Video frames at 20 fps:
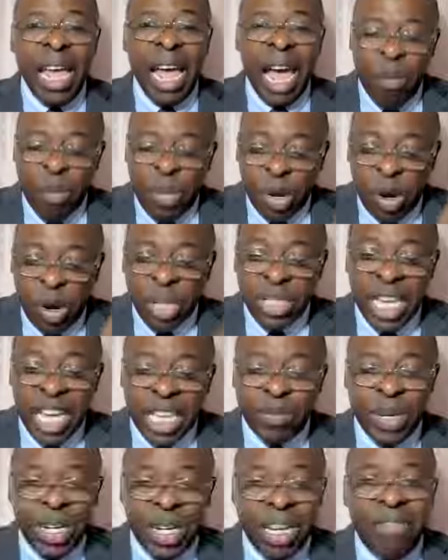And because he
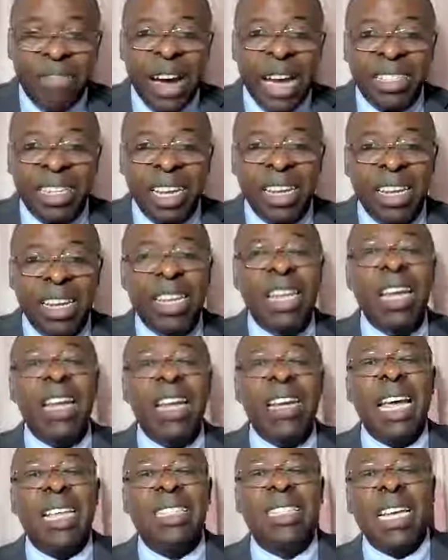has been invited,
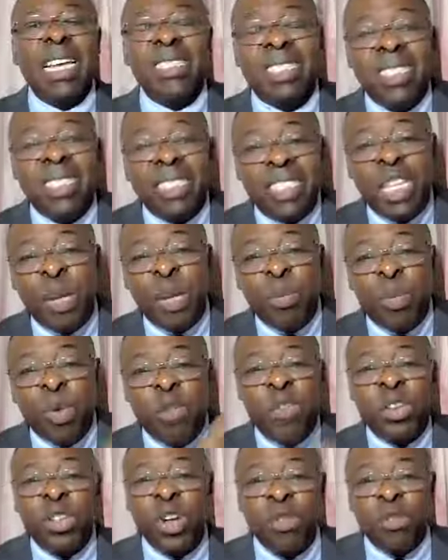there's assisting
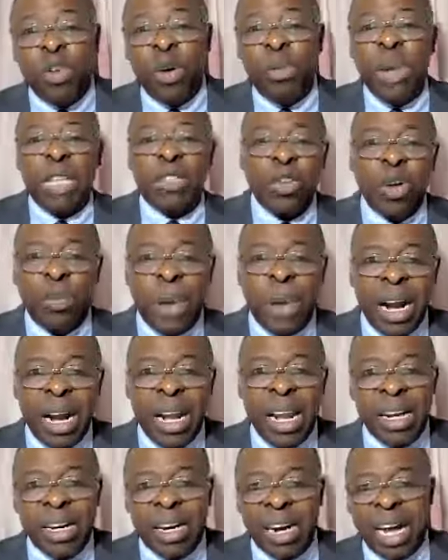provision from that
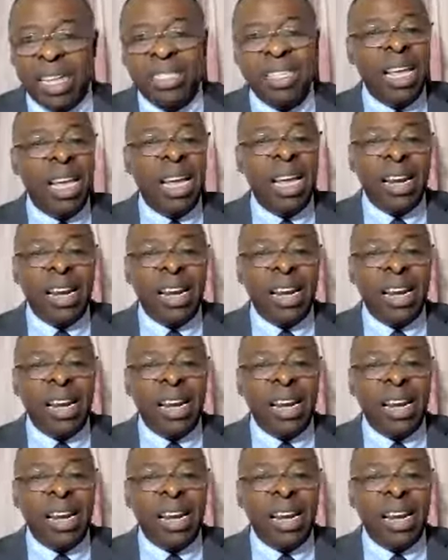unparalleled Christ.